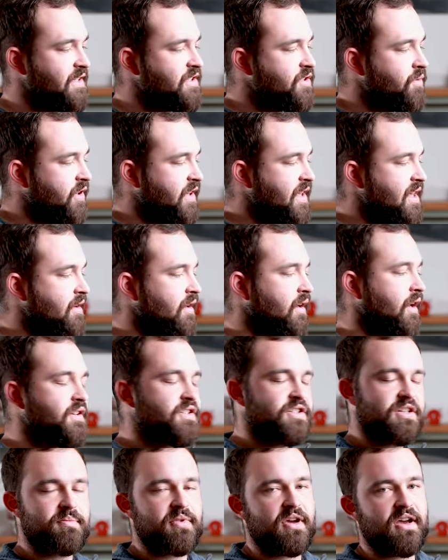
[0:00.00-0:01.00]
Things you want to keep
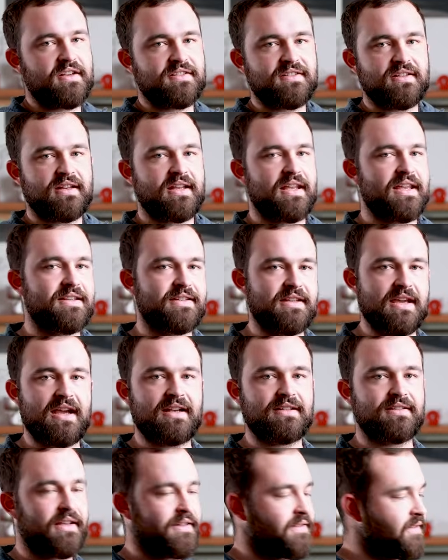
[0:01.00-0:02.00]
close to your person, easy
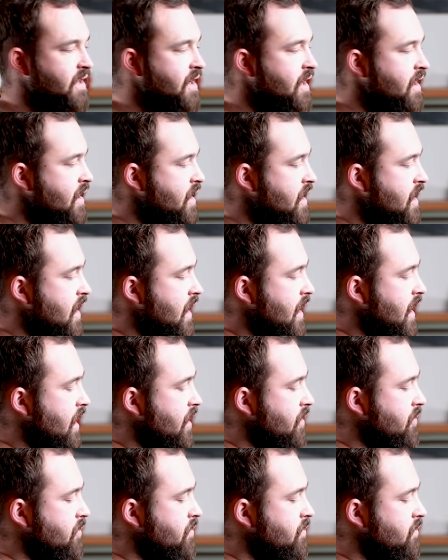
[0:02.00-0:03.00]
access,
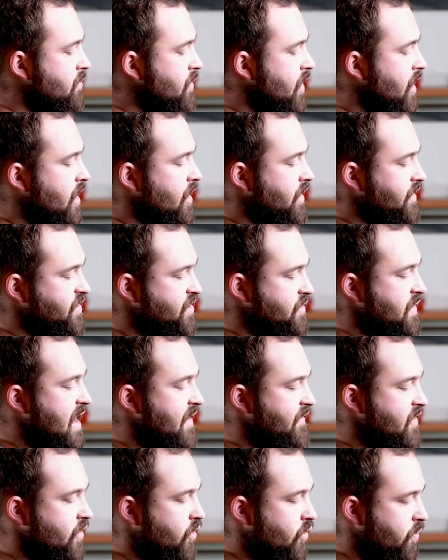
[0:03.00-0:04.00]
but aren't too
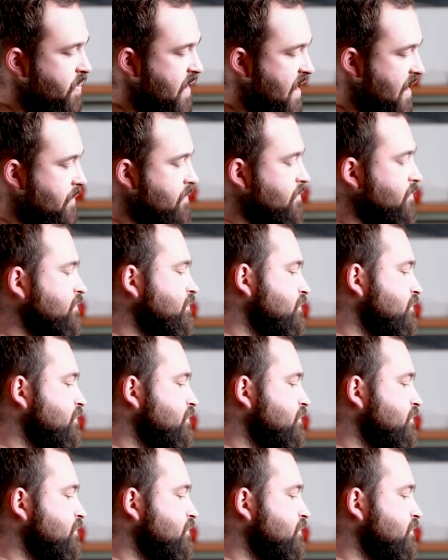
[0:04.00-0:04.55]
heavy or big.